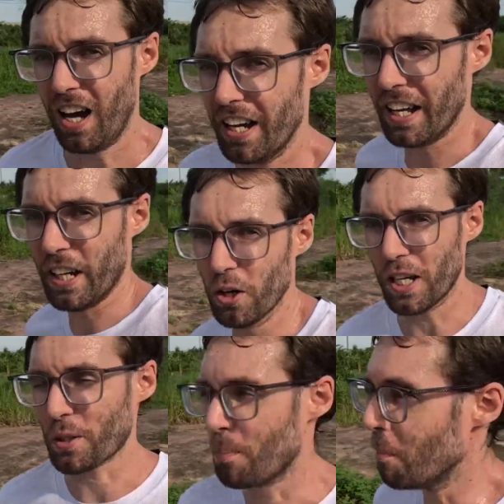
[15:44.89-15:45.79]
and I know
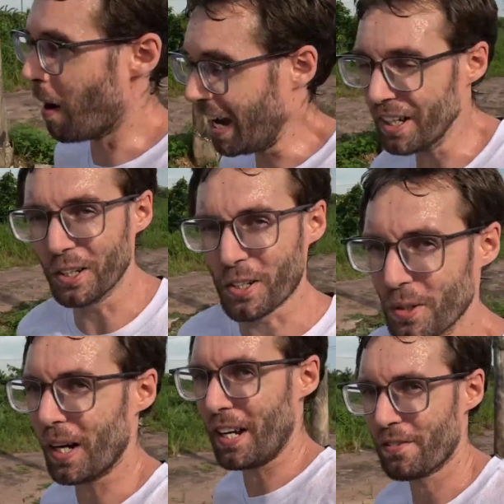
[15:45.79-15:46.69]
that's miles
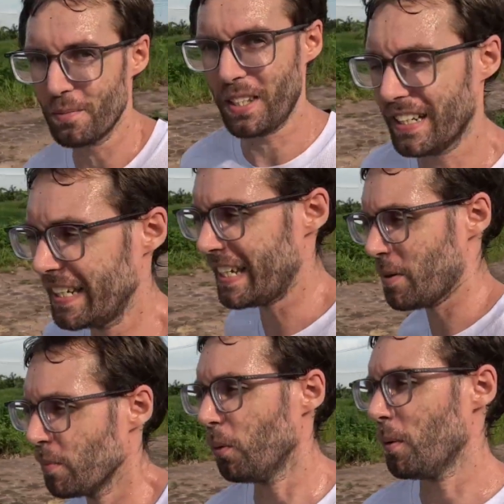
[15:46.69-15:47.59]
away from the elite,
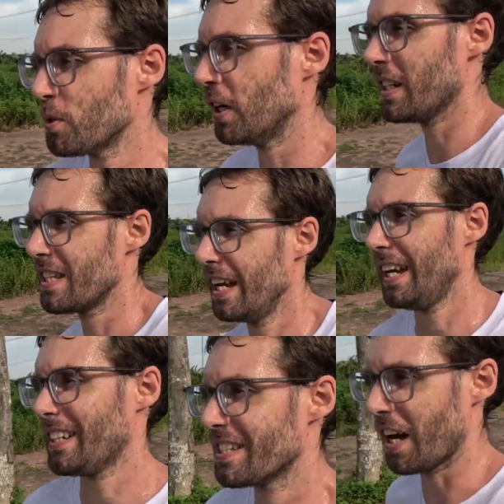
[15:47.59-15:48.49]
but what I'm trying to
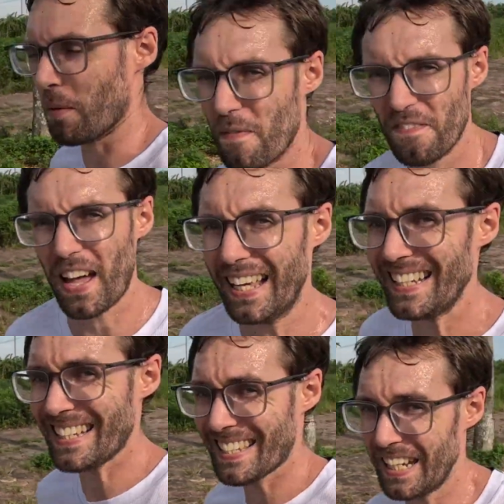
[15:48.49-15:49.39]
say is that I'm
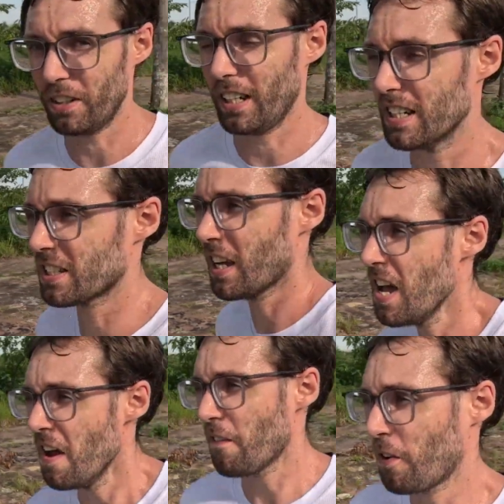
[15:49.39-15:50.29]
fairly serious
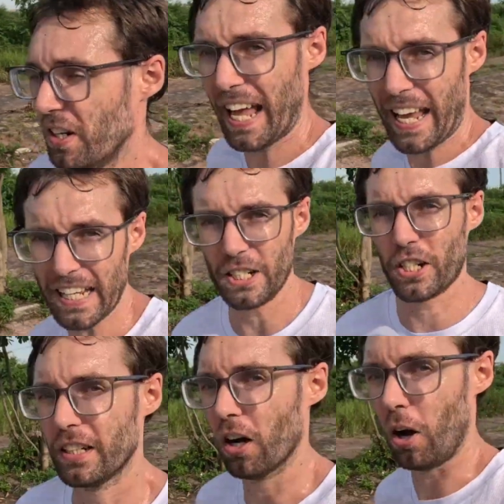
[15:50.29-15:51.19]
for an aging